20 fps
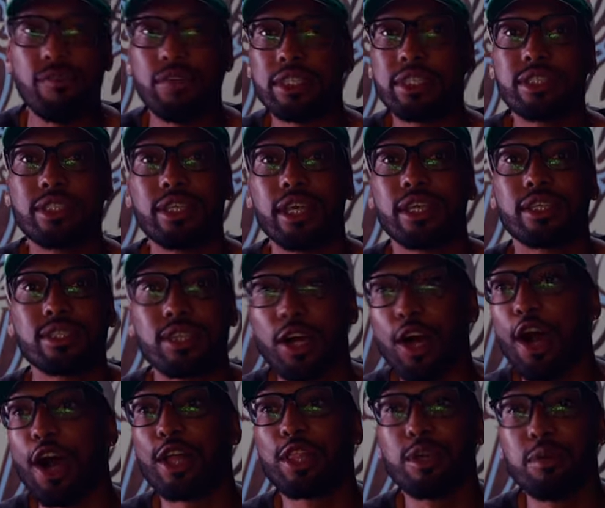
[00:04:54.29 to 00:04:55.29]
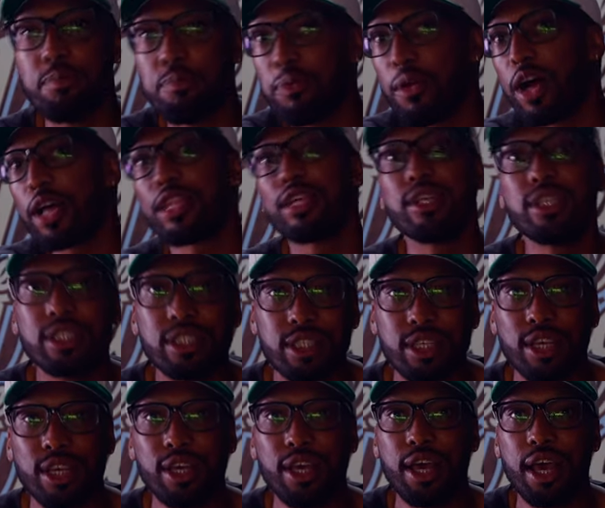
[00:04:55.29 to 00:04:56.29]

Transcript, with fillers: or six other brothers